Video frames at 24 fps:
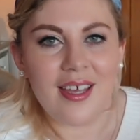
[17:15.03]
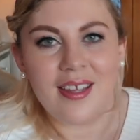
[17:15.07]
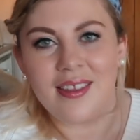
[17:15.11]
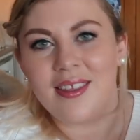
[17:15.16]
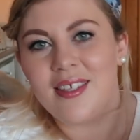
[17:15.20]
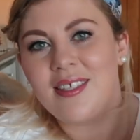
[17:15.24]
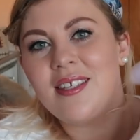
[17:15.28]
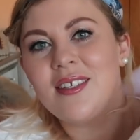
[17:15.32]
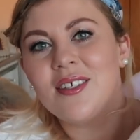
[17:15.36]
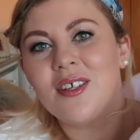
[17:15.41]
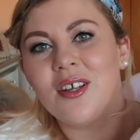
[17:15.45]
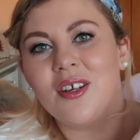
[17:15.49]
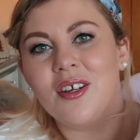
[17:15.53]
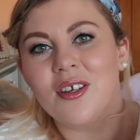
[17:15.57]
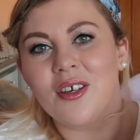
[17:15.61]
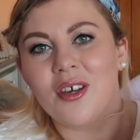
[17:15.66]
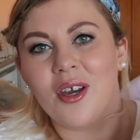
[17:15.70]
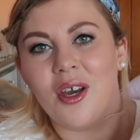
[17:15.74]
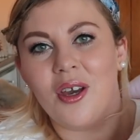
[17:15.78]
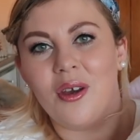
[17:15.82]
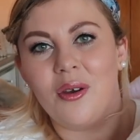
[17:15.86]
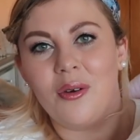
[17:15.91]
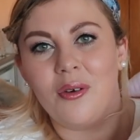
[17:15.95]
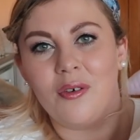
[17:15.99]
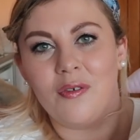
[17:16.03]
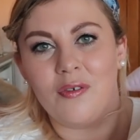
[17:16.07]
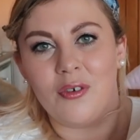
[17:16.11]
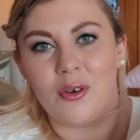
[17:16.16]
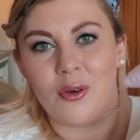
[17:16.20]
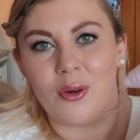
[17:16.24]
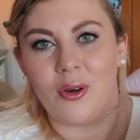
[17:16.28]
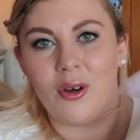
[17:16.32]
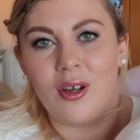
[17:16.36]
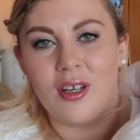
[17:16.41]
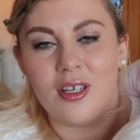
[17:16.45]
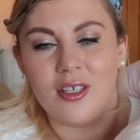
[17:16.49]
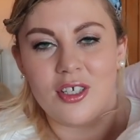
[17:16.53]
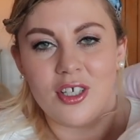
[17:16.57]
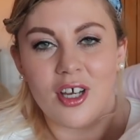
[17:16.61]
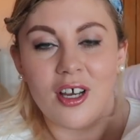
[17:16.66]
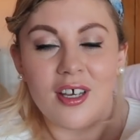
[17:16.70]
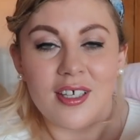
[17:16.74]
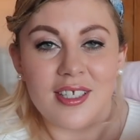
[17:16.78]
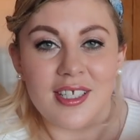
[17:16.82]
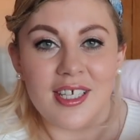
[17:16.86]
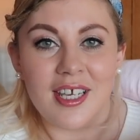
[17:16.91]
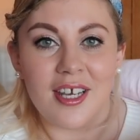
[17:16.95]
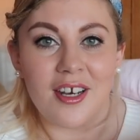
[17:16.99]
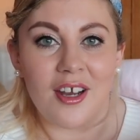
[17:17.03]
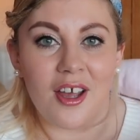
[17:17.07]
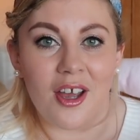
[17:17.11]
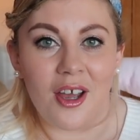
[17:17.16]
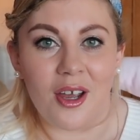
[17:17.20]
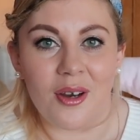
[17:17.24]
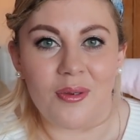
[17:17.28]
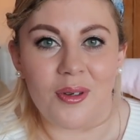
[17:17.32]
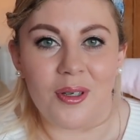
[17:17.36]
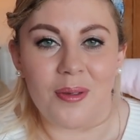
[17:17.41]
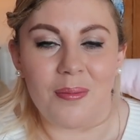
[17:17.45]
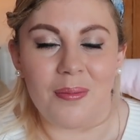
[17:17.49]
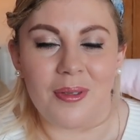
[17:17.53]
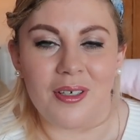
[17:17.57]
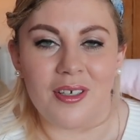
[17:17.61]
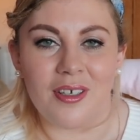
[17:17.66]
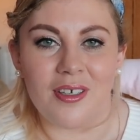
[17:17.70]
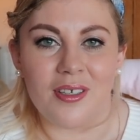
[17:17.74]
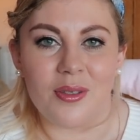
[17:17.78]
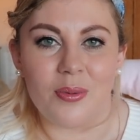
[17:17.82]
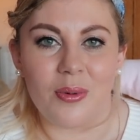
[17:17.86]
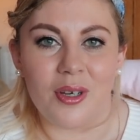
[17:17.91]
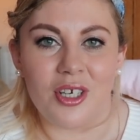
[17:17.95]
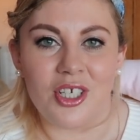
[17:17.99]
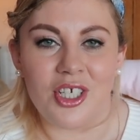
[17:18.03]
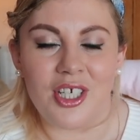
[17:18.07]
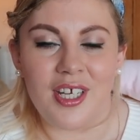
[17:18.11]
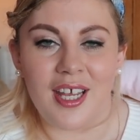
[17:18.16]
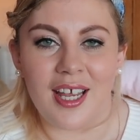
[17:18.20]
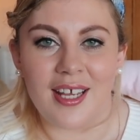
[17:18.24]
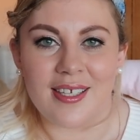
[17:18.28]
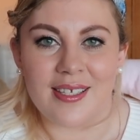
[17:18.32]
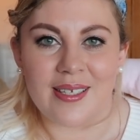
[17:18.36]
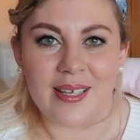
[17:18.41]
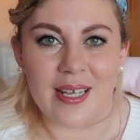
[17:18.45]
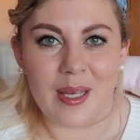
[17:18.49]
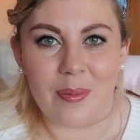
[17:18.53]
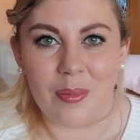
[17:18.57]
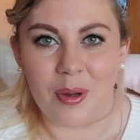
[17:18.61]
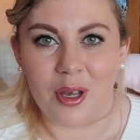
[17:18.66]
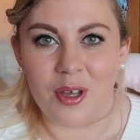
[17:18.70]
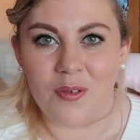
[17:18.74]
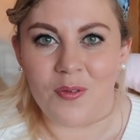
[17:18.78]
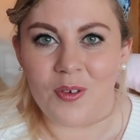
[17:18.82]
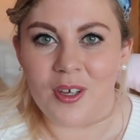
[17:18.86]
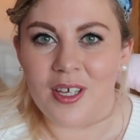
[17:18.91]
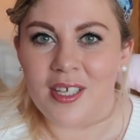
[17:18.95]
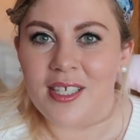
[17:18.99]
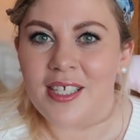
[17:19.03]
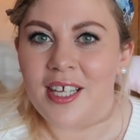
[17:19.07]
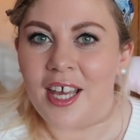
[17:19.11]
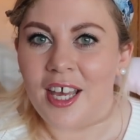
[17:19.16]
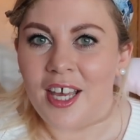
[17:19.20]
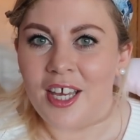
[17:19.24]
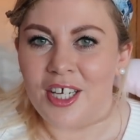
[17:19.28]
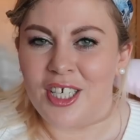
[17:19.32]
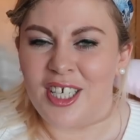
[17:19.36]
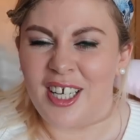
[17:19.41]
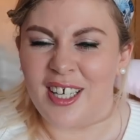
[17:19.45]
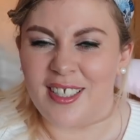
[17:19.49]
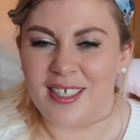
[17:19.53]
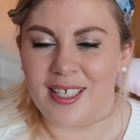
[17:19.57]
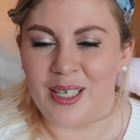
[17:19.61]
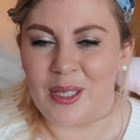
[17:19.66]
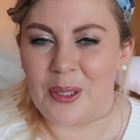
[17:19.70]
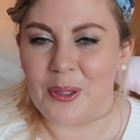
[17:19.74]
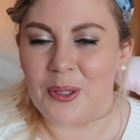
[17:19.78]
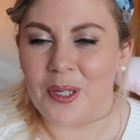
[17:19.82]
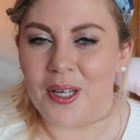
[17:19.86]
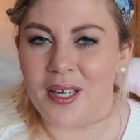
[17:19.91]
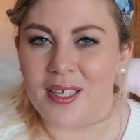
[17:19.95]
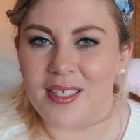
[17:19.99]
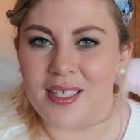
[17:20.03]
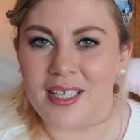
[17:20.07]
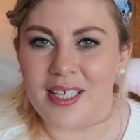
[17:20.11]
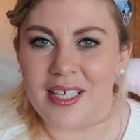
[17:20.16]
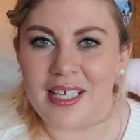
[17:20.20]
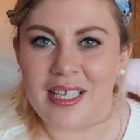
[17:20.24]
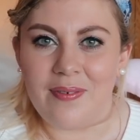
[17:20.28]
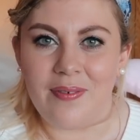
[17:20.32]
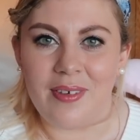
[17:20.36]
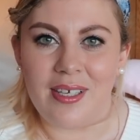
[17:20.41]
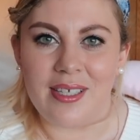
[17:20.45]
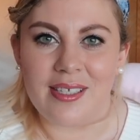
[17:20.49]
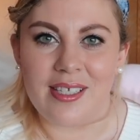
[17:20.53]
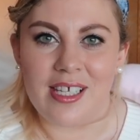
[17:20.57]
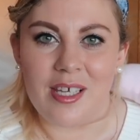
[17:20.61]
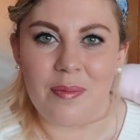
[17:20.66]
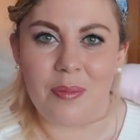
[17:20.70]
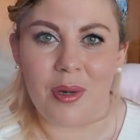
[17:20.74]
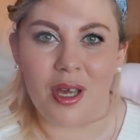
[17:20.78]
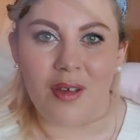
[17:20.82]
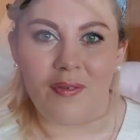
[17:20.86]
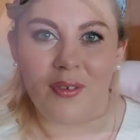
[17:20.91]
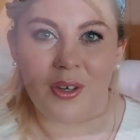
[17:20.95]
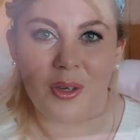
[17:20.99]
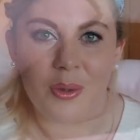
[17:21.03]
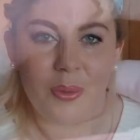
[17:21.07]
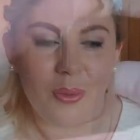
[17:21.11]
This is going to go for Darcy in her room because when she has sleepovers, she has a little cousin, Evie, sleepover